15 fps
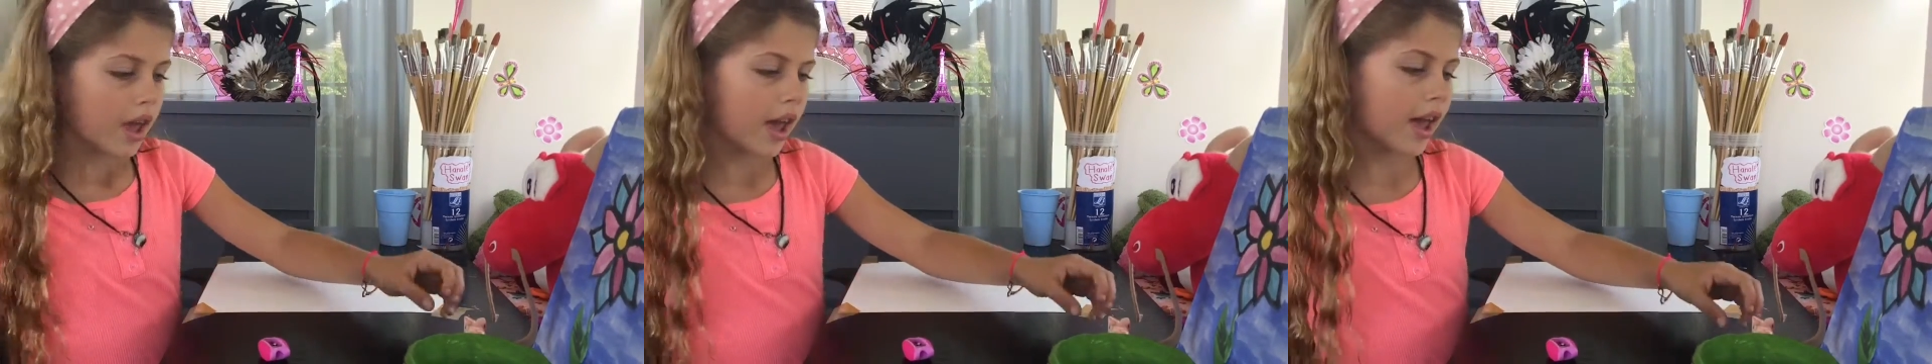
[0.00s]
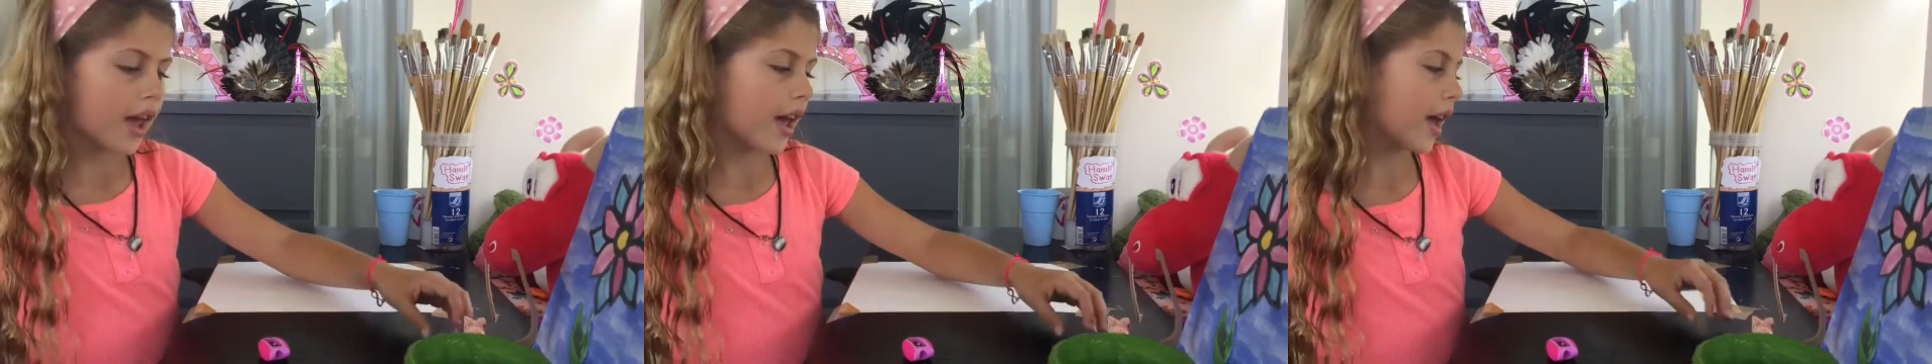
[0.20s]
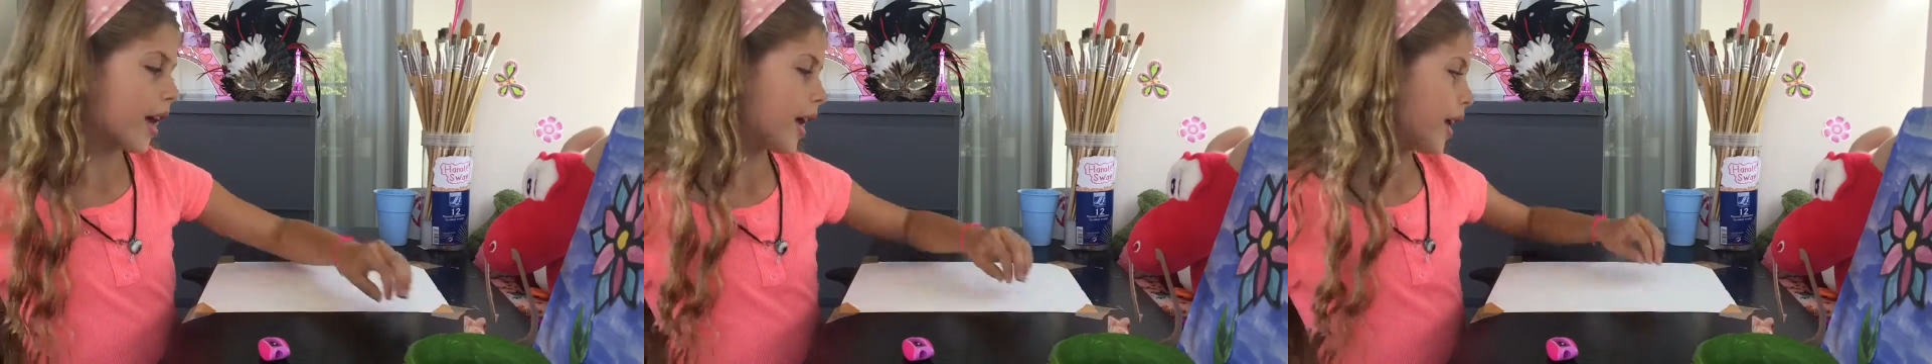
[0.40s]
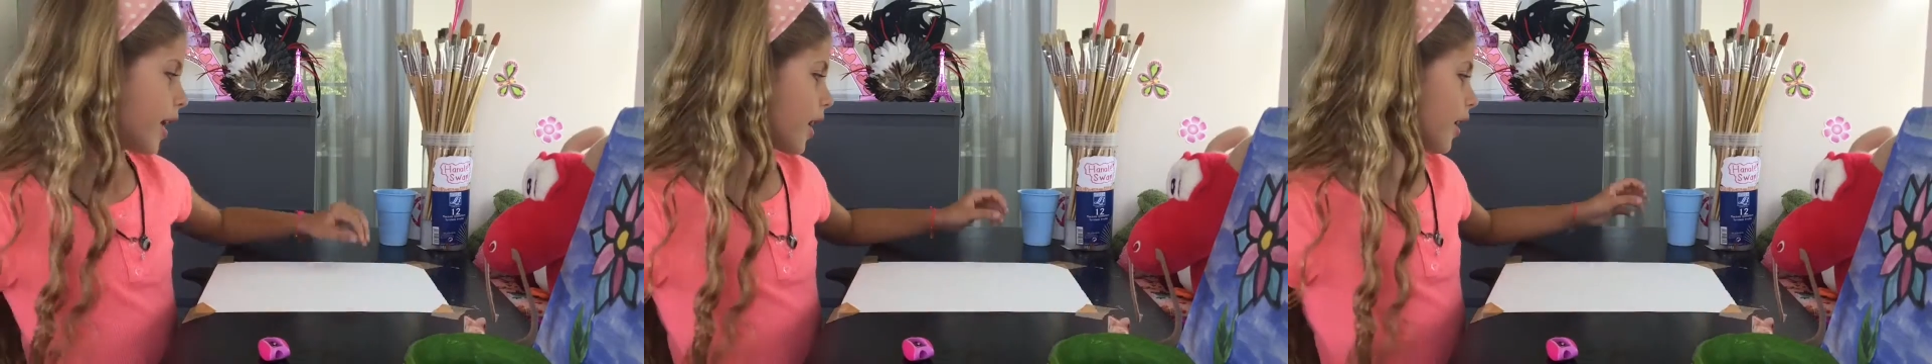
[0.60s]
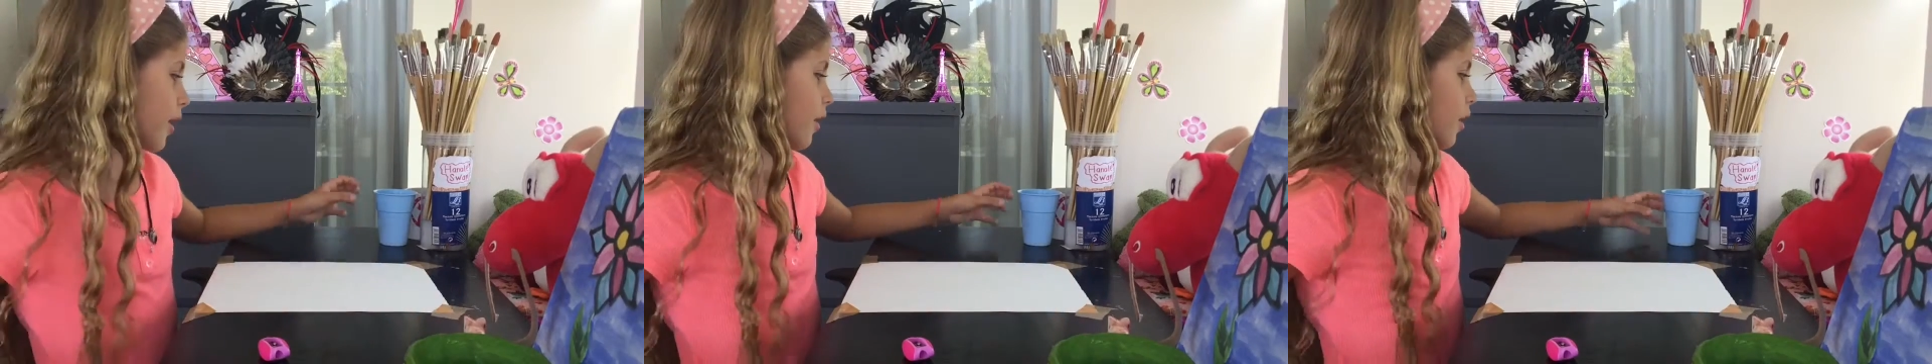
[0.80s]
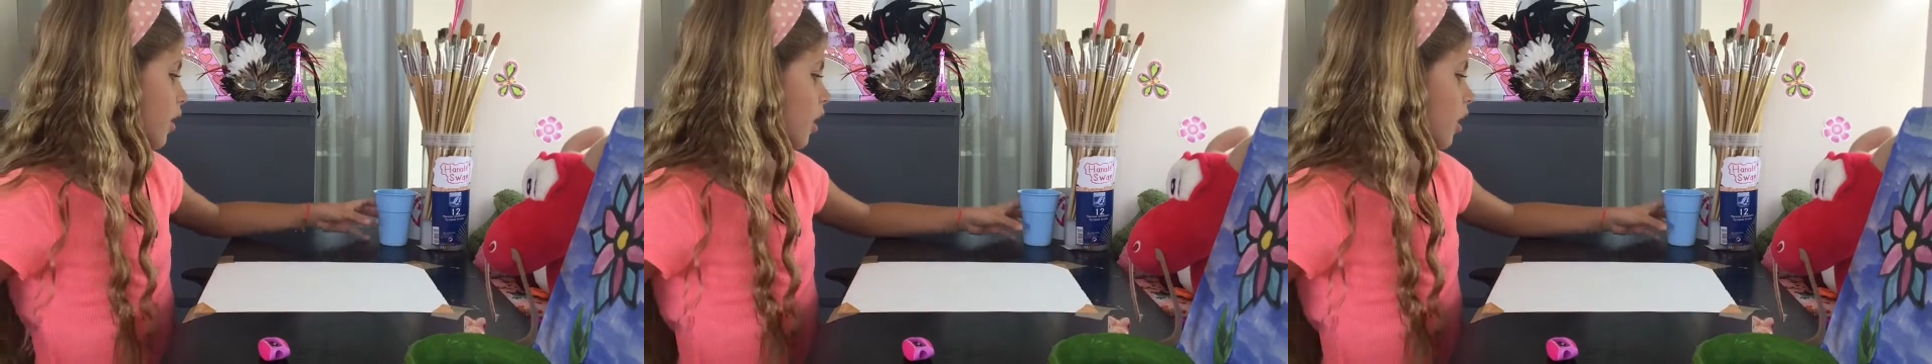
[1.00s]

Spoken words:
a